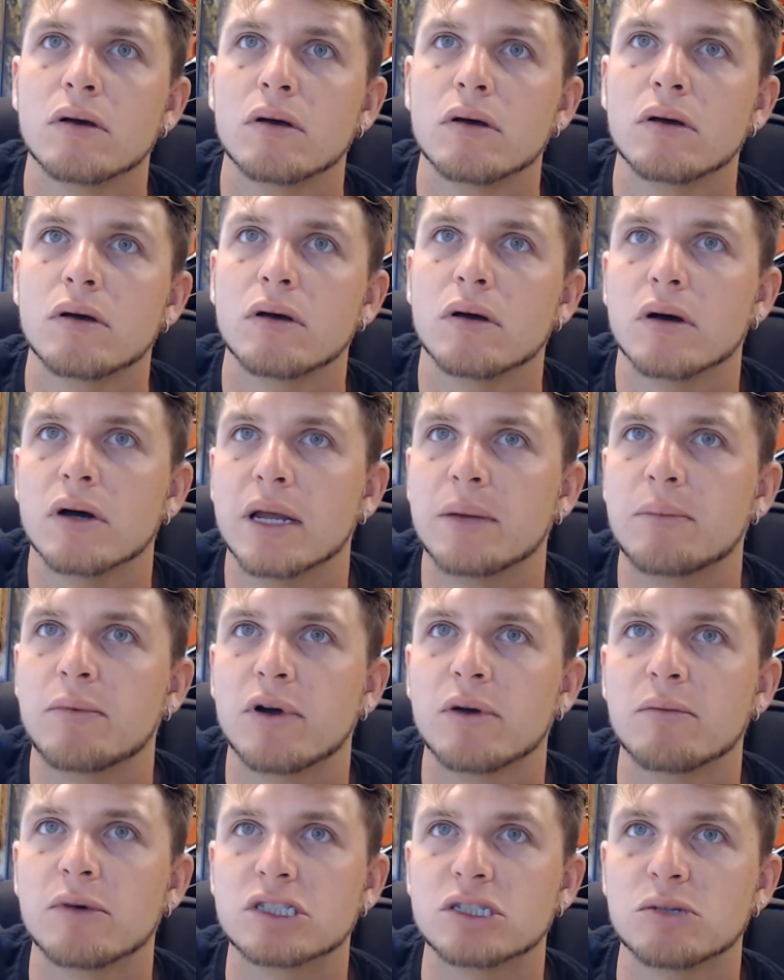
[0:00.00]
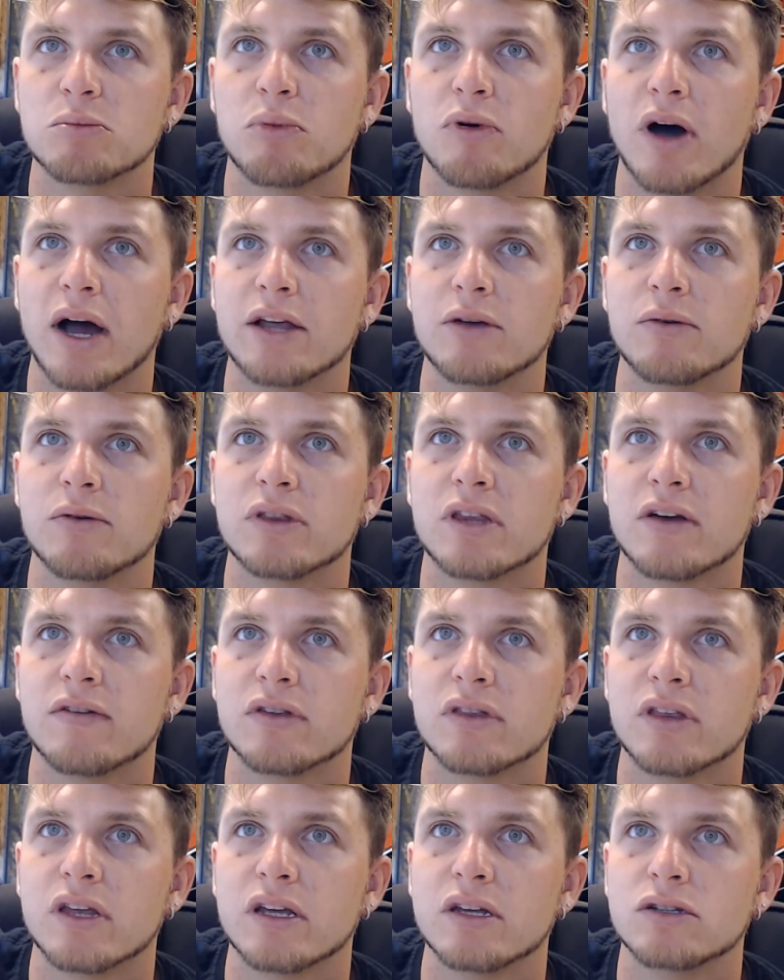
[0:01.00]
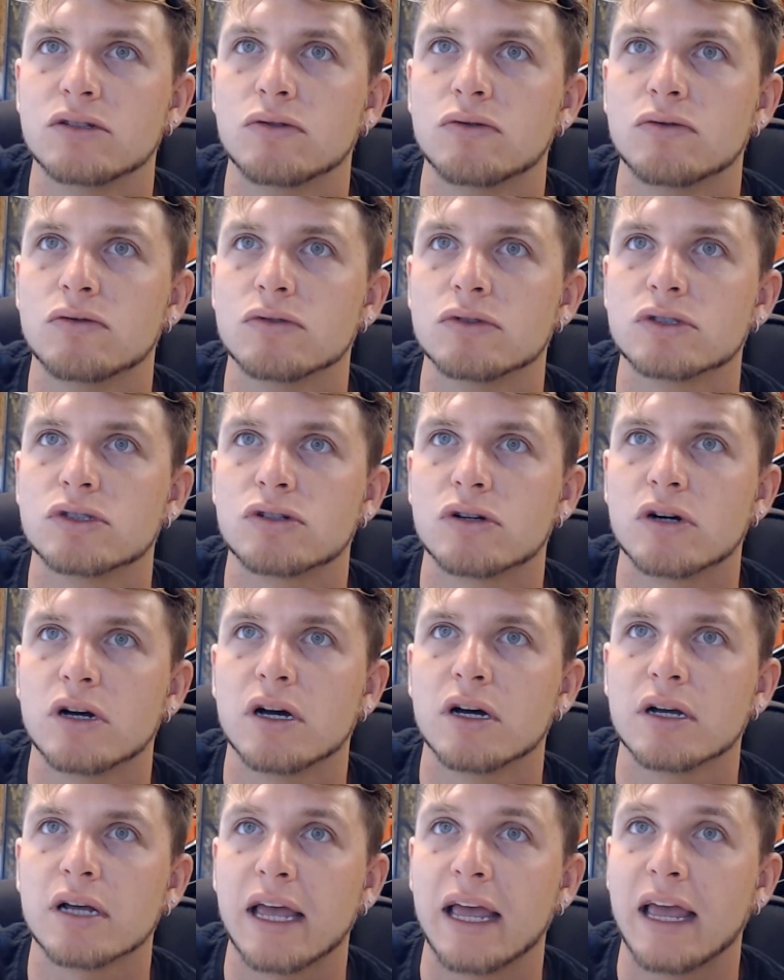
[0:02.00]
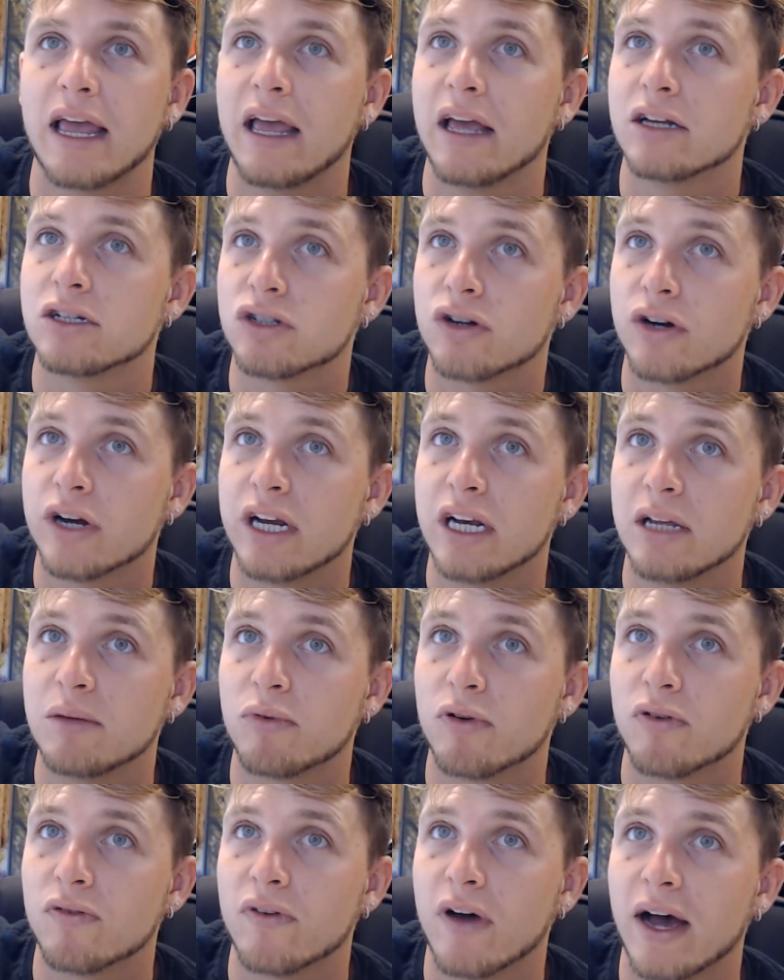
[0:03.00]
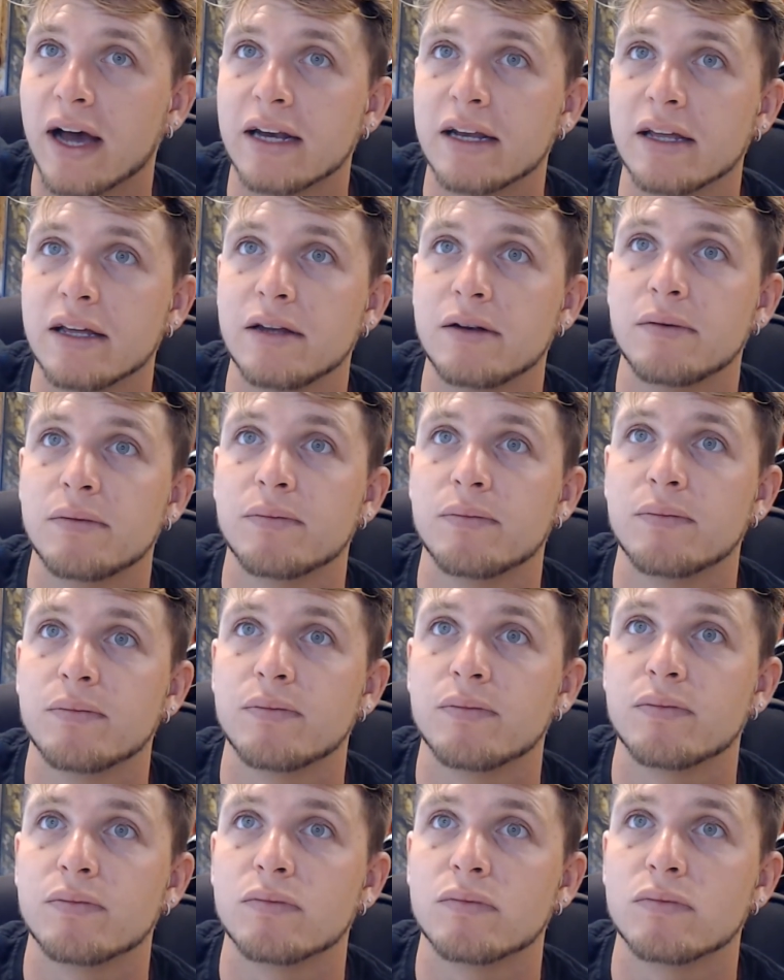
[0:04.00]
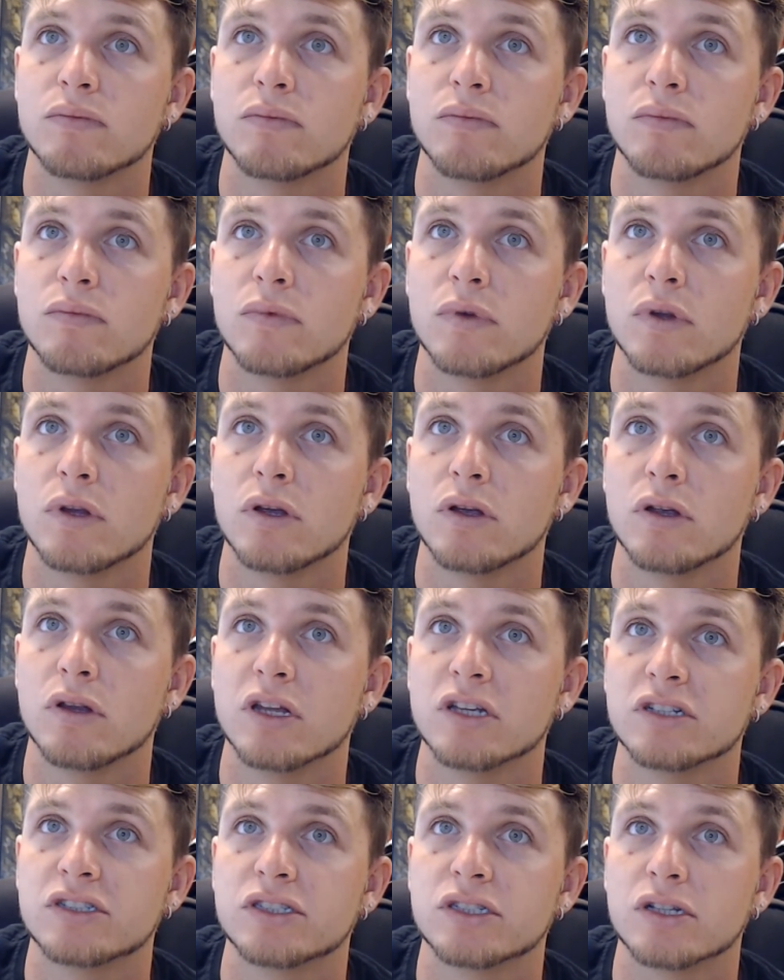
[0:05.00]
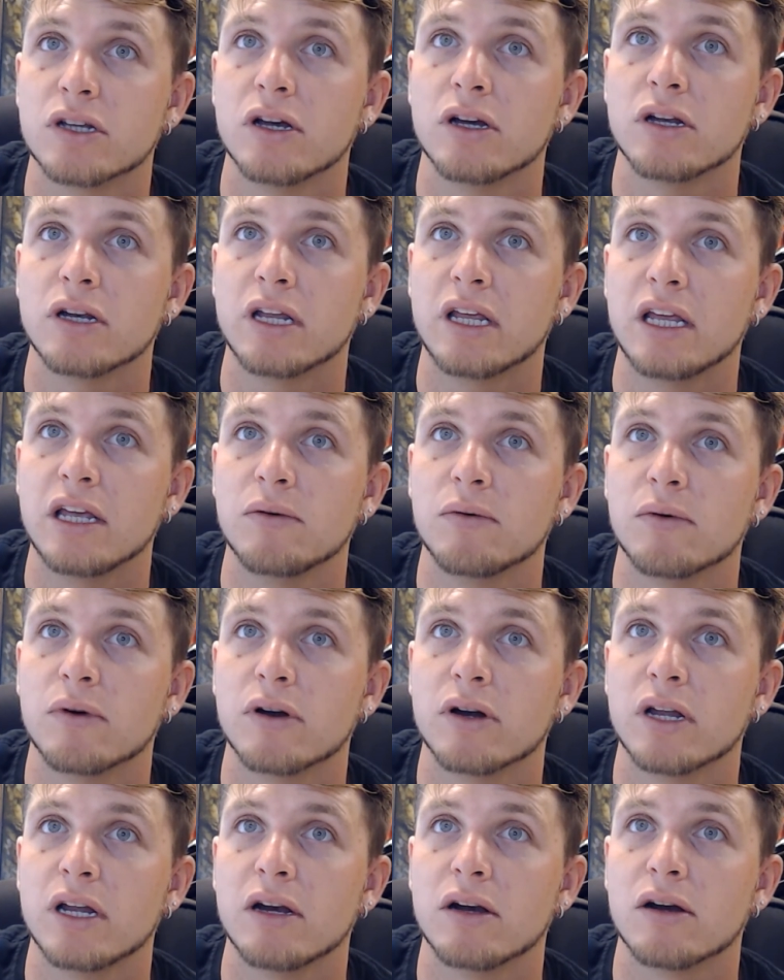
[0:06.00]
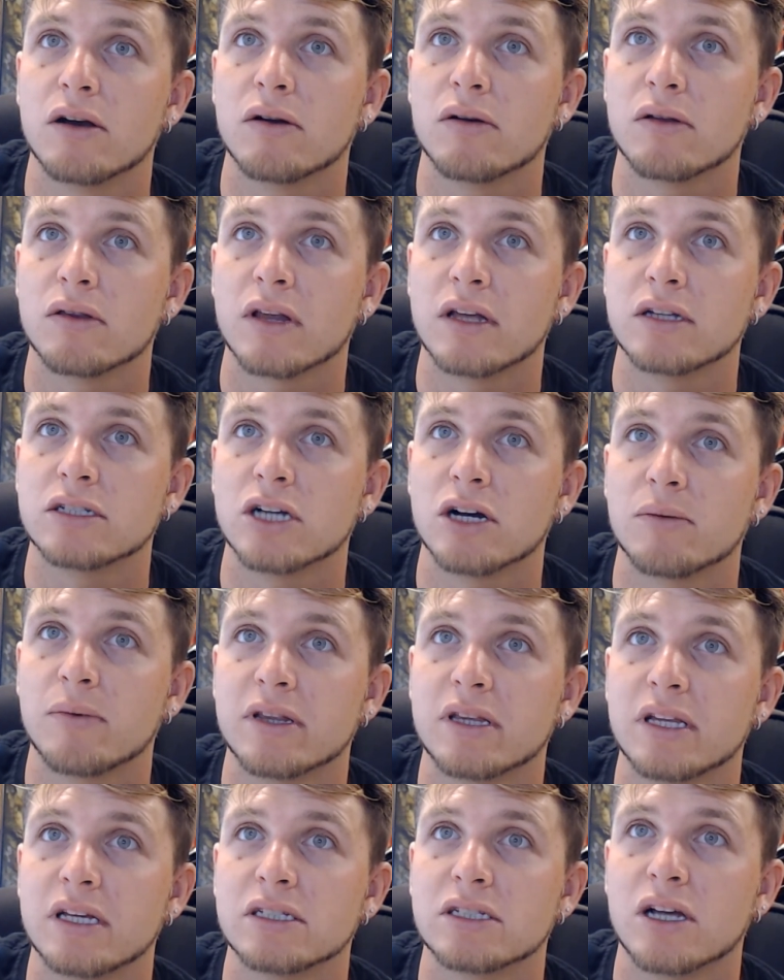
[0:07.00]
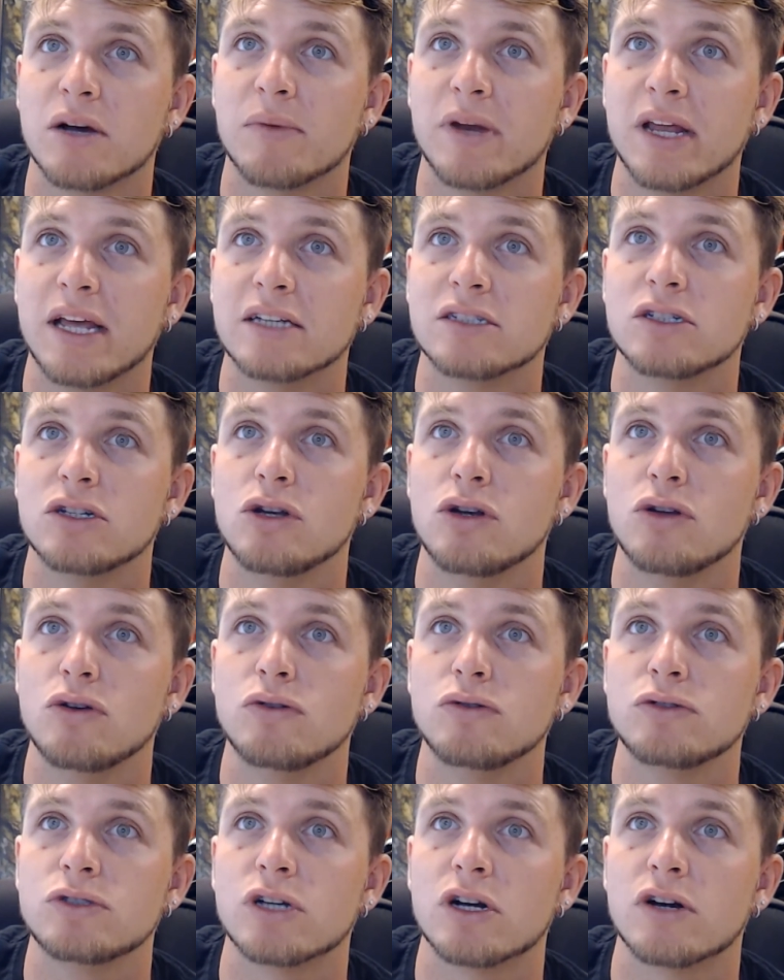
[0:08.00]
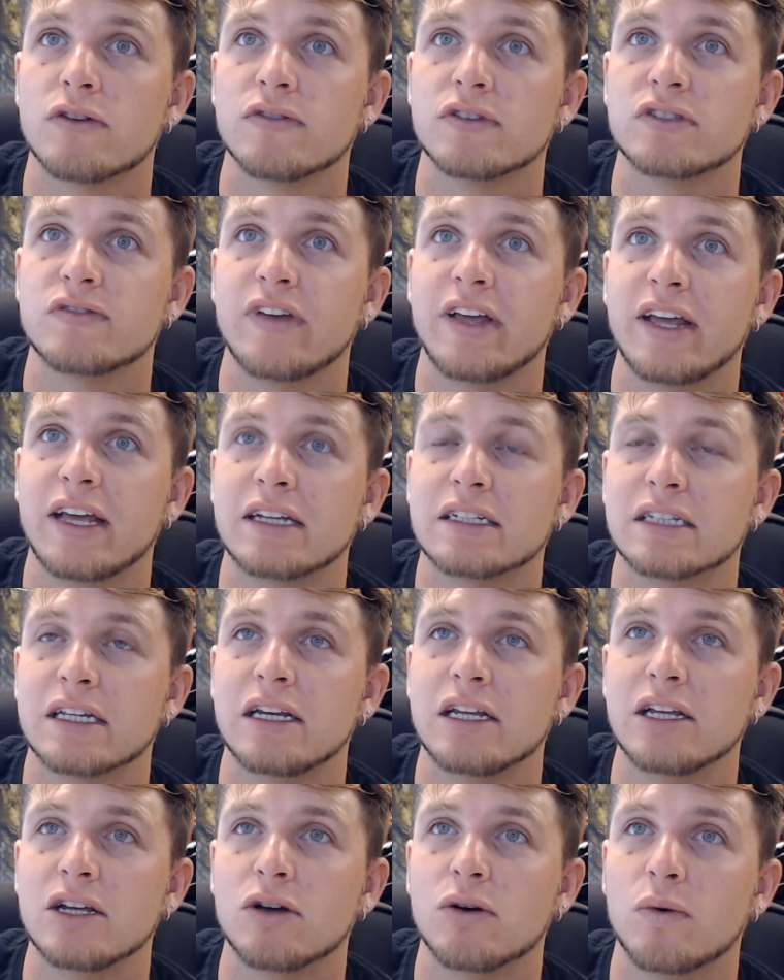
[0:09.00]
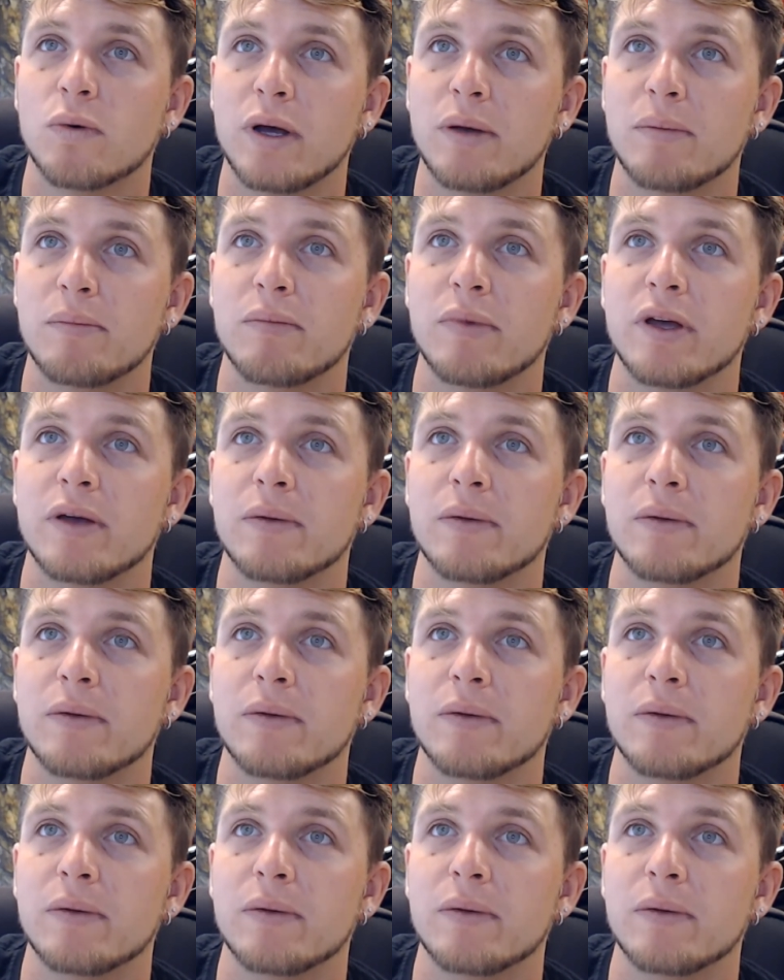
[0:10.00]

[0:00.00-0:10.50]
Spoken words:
They pretty much supply you with everything, tools, truck, and training provided. This is a good keyword here. They talk about this. Company has new service vans and equipment.